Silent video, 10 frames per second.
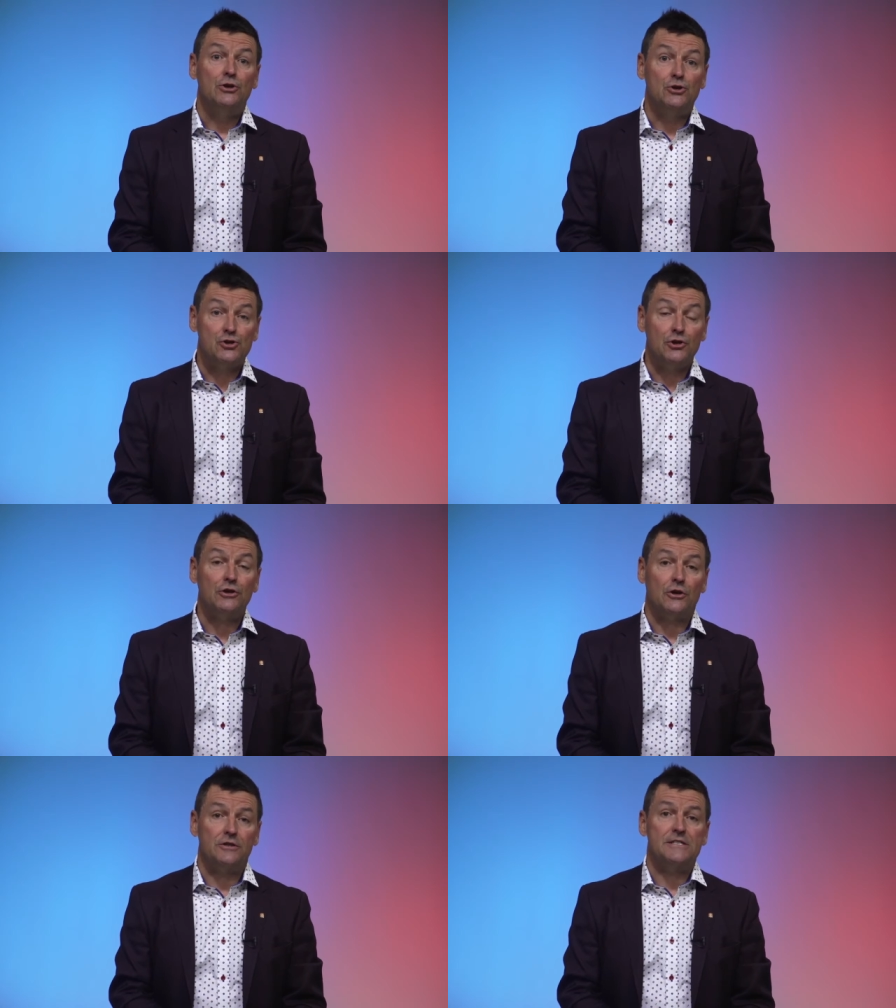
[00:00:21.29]
you
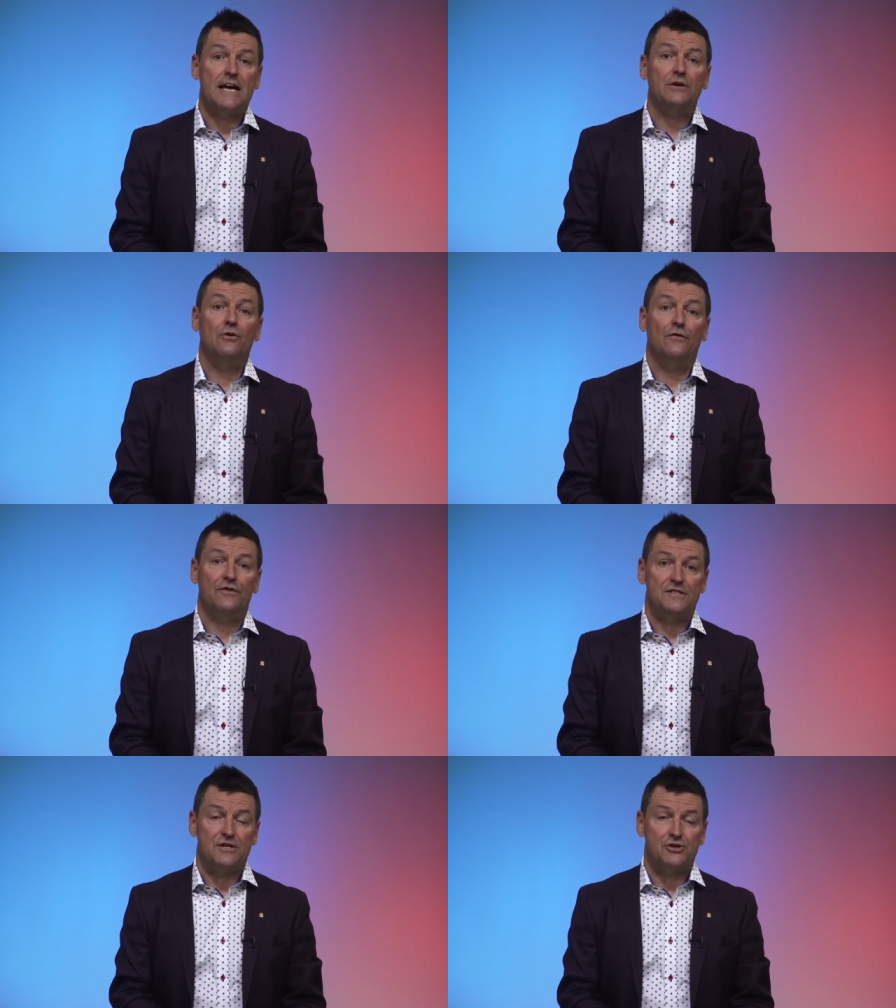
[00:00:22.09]
should contact your
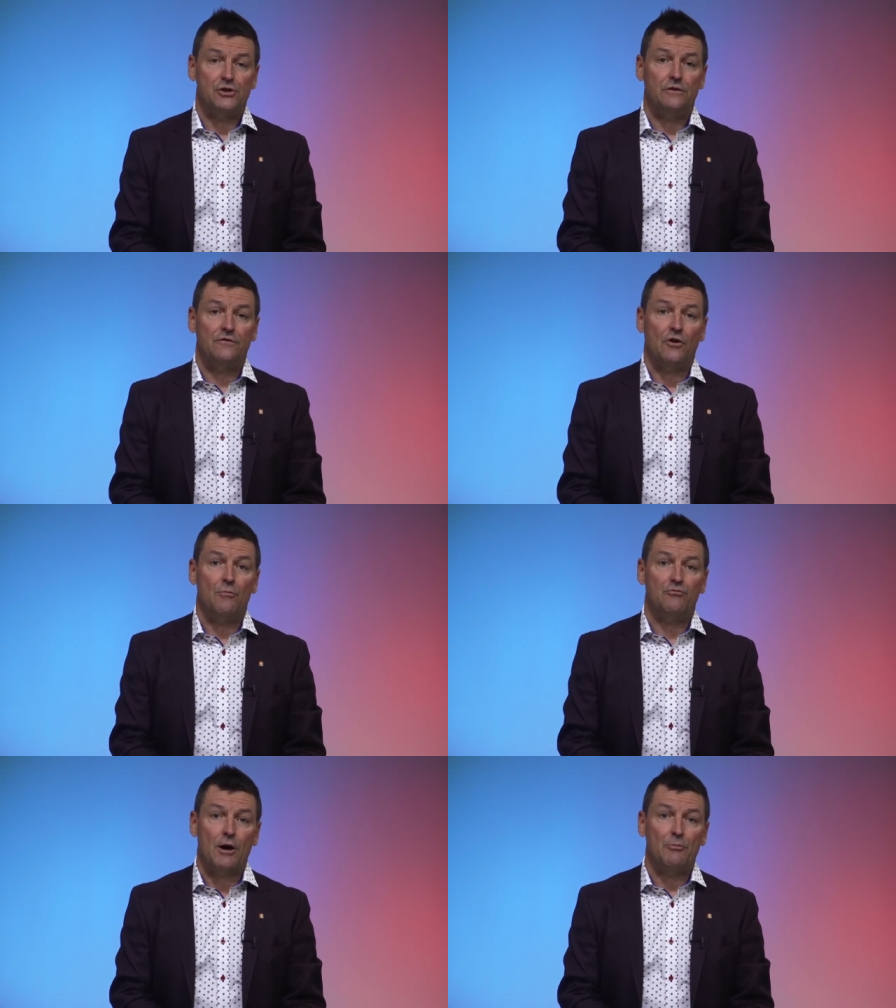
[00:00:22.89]
physician
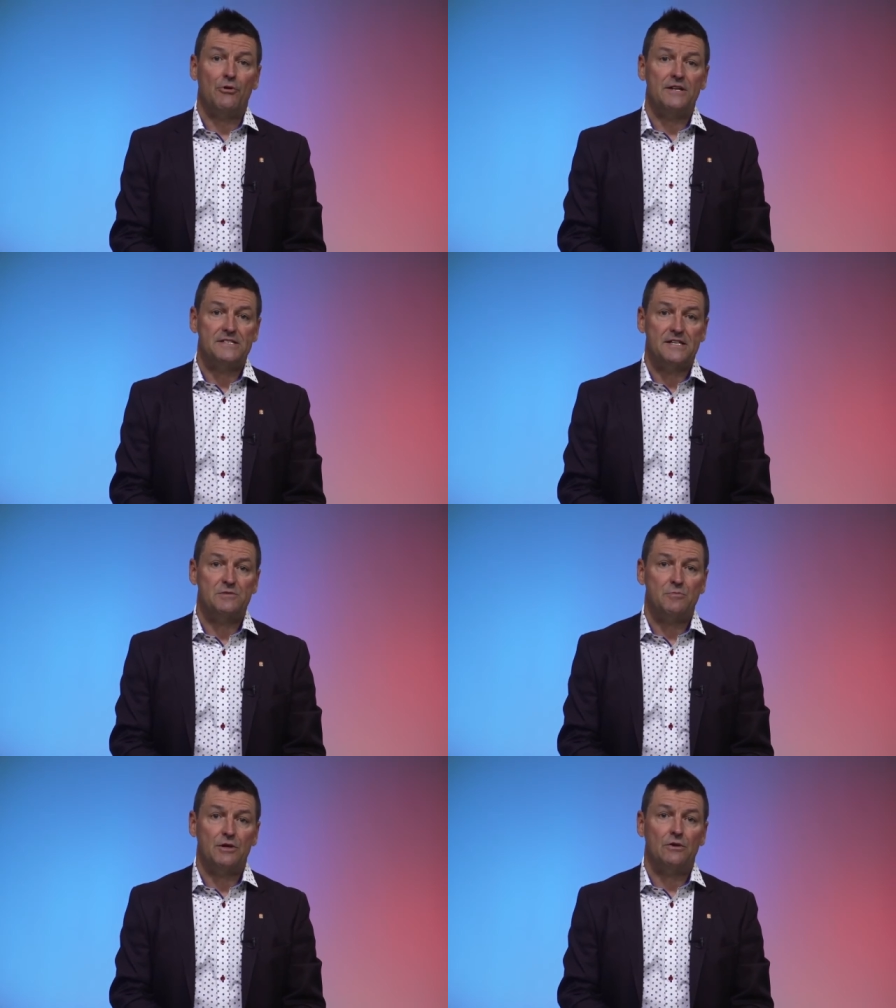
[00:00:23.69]
for proper
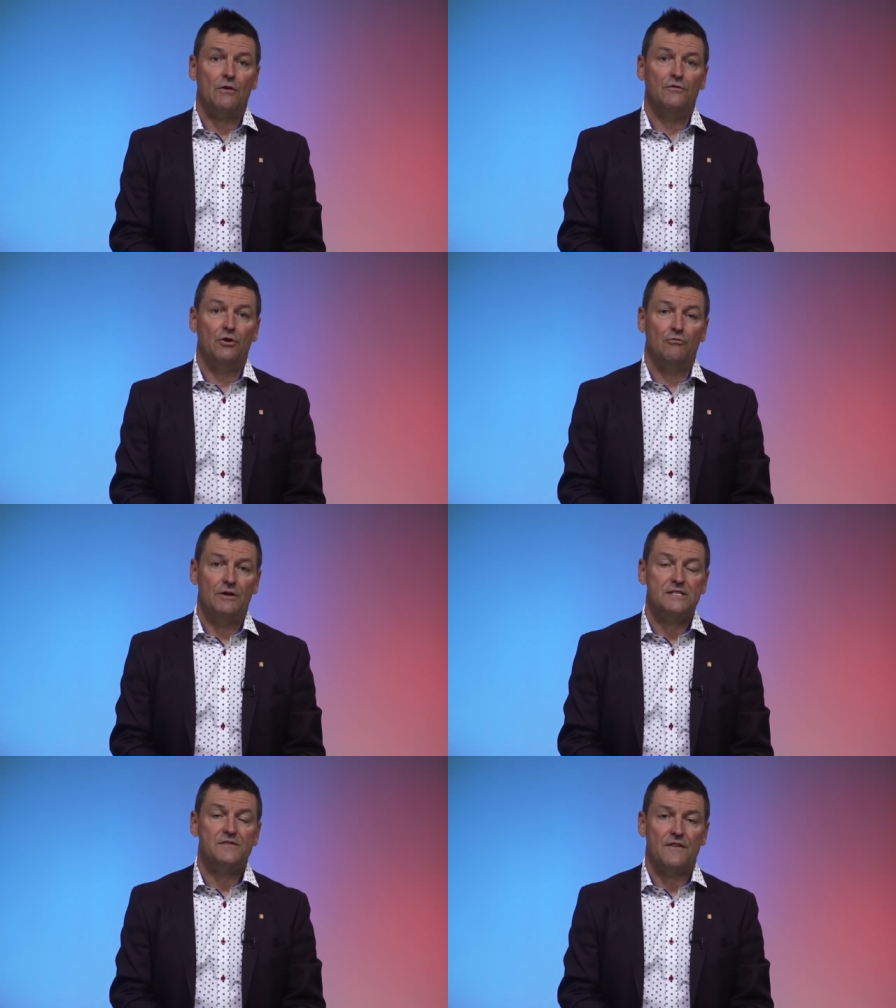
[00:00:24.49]
assessment of your
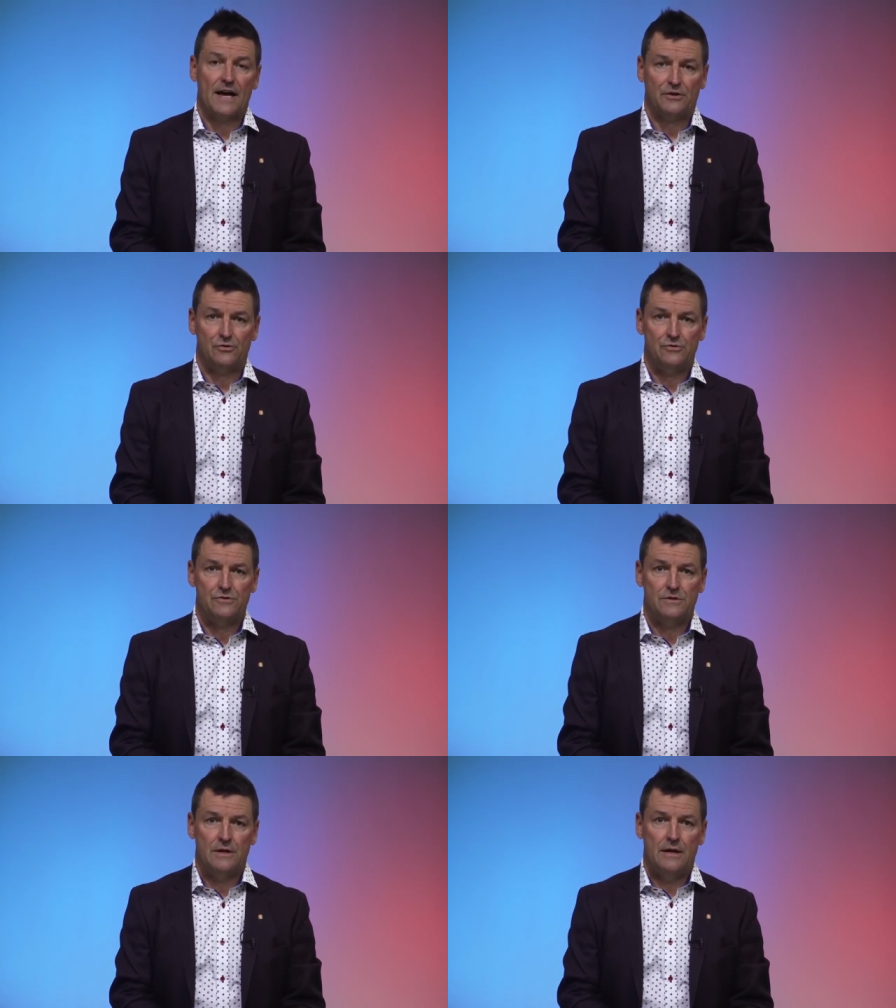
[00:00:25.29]
risk
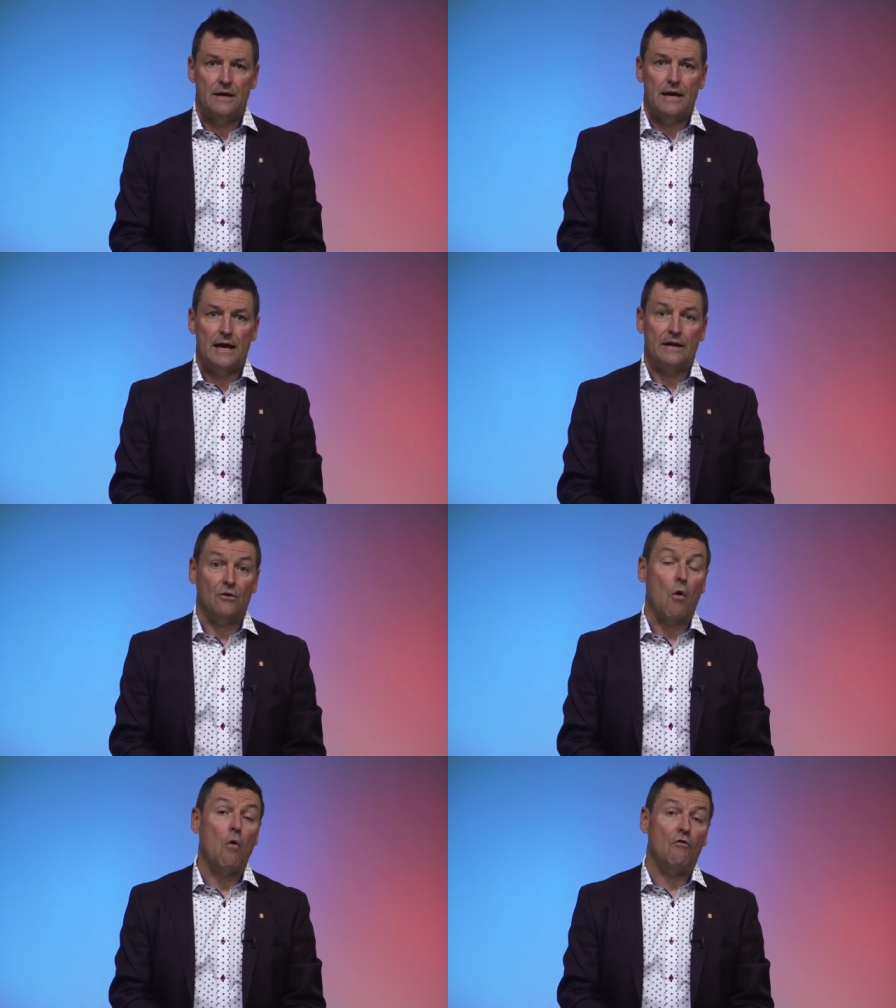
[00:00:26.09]
factors
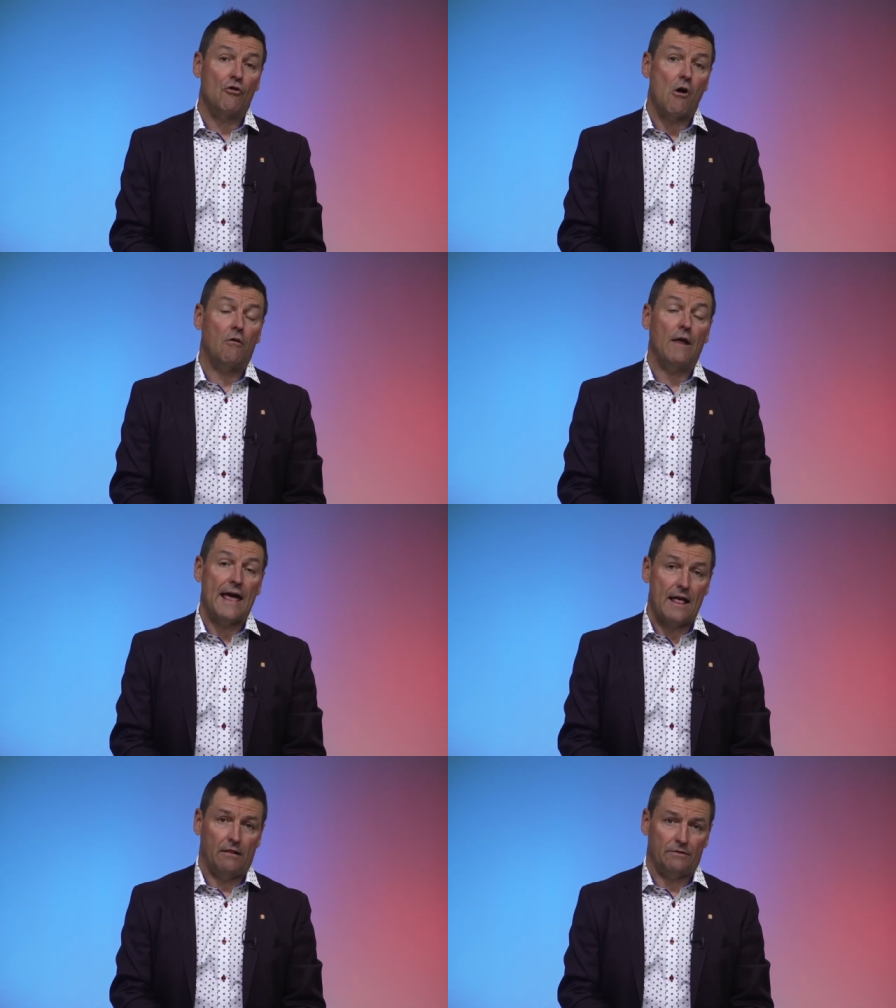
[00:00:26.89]
and overall
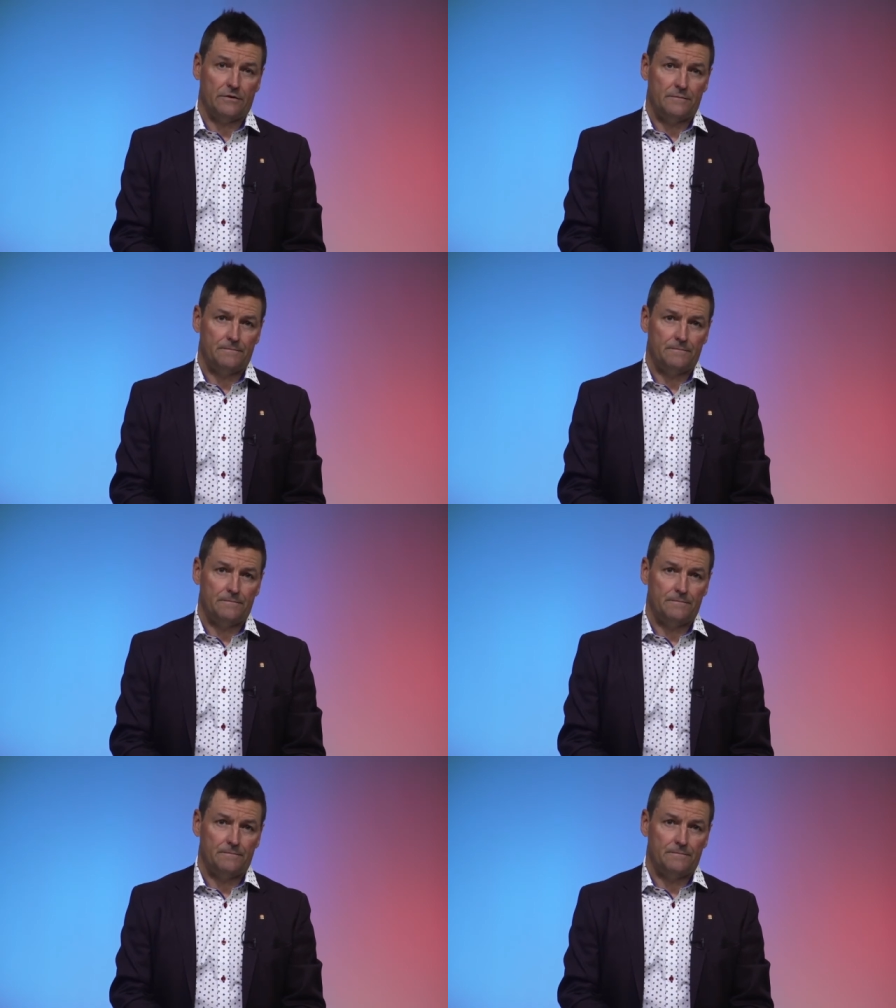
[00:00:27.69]
health.